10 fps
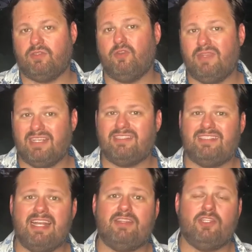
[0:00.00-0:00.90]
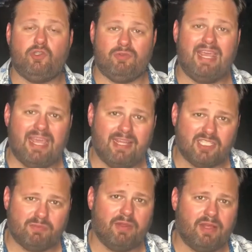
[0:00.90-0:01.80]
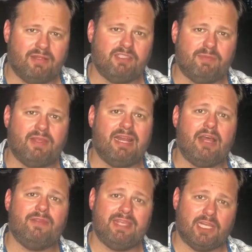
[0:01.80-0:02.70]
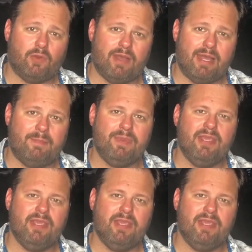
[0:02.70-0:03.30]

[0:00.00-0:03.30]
to the extent that you can spell it out in the LOI,